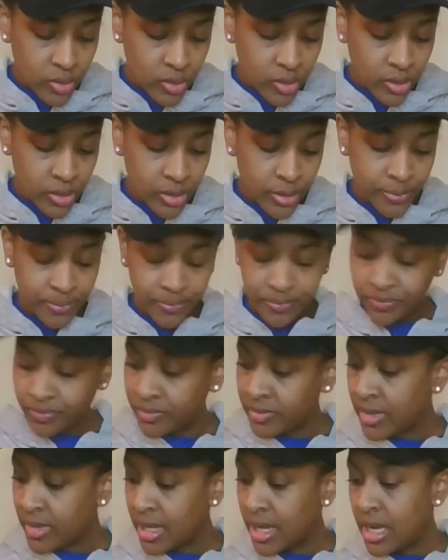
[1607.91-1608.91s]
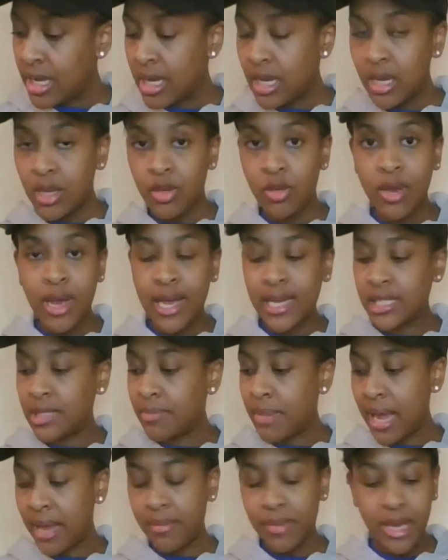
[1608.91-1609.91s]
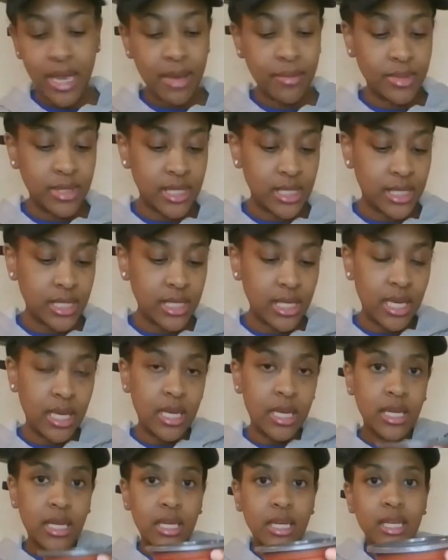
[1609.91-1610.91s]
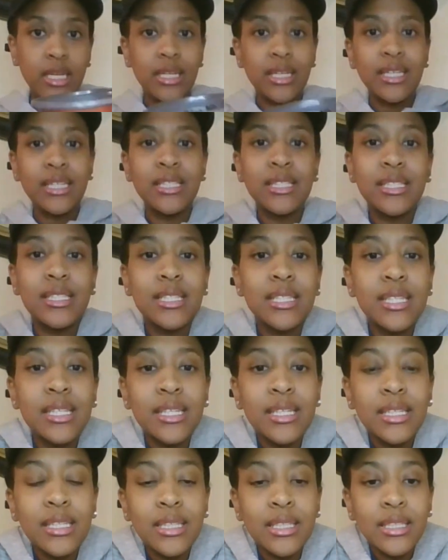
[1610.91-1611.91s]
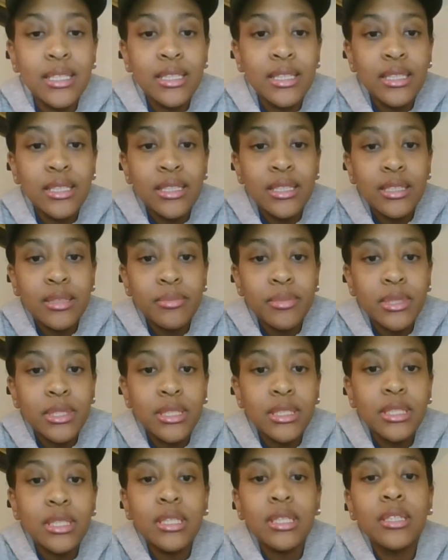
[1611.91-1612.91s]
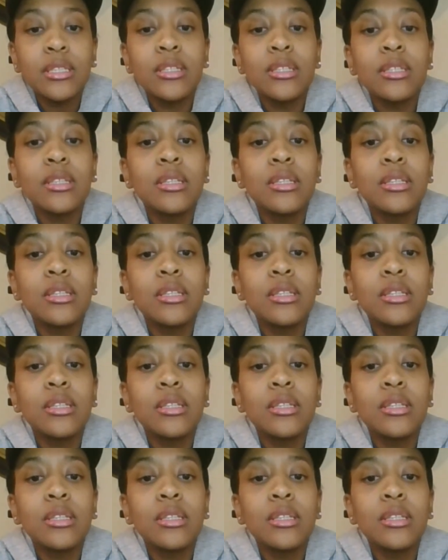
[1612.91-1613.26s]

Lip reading: you guys might be able to see it. Let's see.